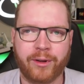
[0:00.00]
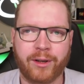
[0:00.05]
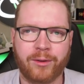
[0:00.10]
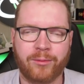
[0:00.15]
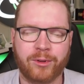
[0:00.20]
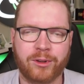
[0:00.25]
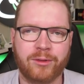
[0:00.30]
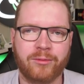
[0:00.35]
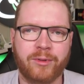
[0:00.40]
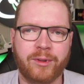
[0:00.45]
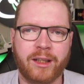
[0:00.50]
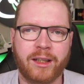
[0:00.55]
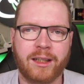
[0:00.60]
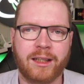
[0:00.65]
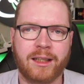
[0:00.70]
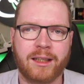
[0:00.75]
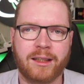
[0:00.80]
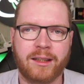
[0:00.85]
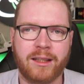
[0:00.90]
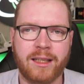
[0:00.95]
and it wasn't
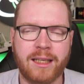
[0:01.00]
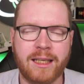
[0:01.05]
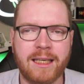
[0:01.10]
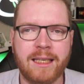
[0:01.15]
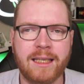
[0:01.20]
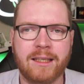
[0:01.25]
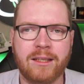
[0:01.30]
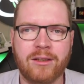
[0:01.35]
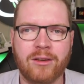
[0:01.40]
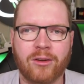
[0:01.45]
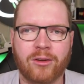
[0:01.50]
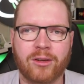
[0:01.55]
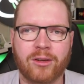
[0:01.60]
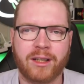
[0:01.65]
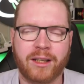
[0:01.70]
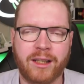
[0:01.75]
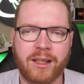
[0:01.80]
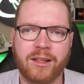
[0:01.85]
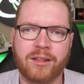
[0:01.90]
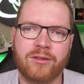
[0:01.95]
really easy
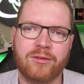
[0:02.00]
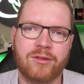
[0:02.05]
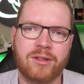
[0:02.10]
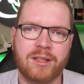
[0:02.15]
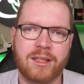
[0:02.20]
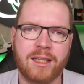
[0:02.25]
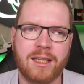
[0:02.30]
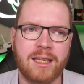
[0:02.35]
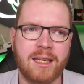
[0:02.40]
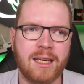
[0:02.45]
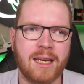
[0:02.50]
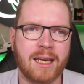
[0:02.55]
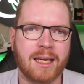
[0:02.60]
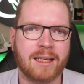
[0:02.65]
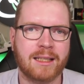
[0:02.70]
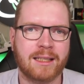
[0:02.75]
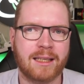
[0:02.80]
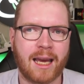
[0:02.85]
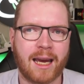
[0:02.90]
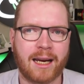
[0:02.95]
clear to see
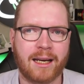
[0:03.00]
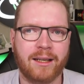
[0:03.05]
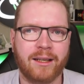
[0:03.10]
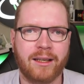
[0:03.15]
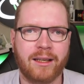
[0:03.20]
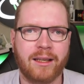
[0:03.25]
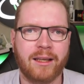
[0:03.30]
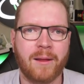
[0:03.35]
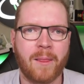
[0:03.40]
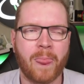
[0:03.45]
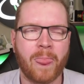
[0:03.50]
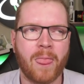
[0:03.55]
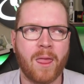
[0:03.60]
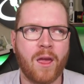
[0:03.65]
exactly